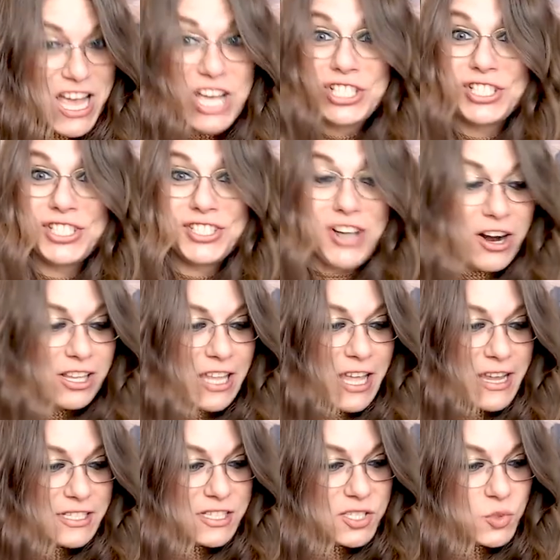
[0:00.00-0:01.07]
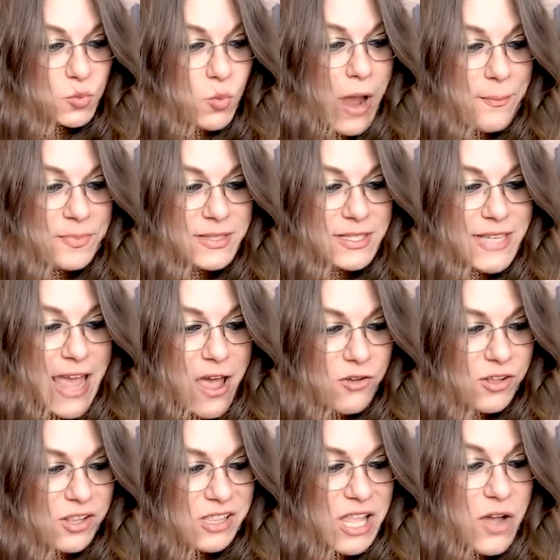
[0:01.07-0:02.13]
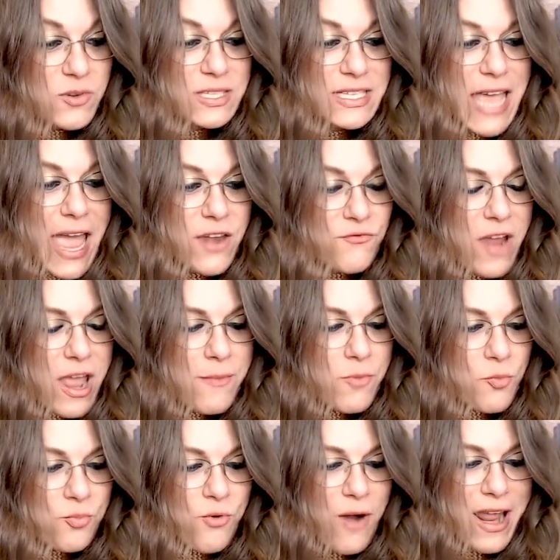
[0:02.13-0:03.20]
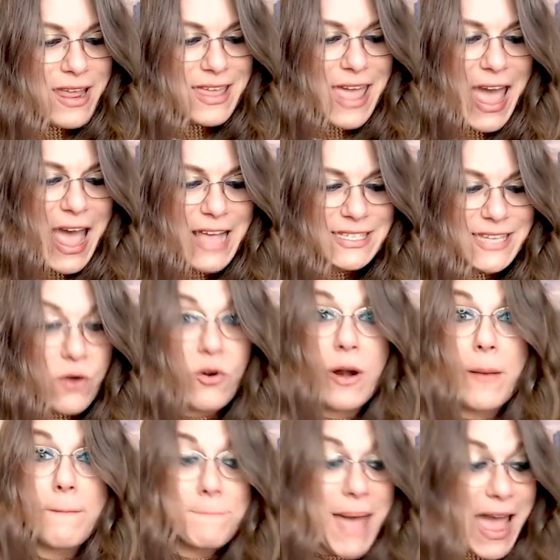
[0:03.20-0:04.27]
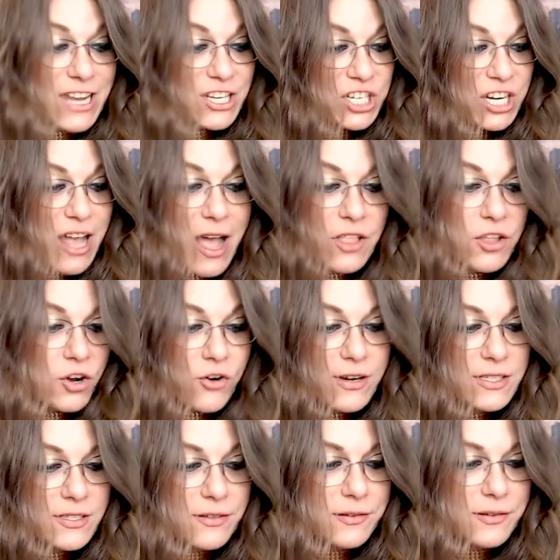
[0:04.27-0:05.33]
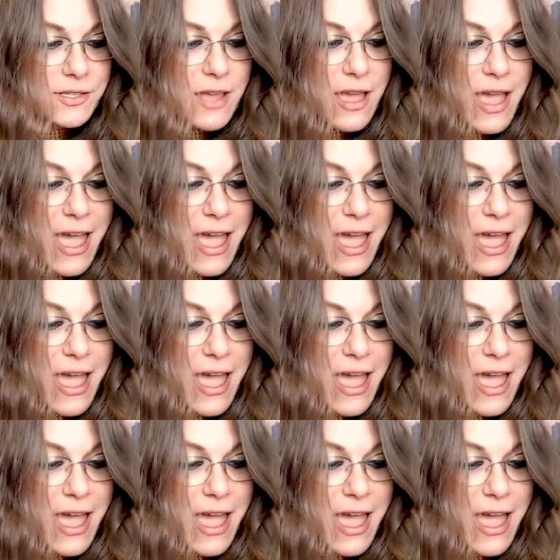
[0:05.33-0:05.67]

Starlight swept down close, and Rainbow Brite cast out her magic color crystals.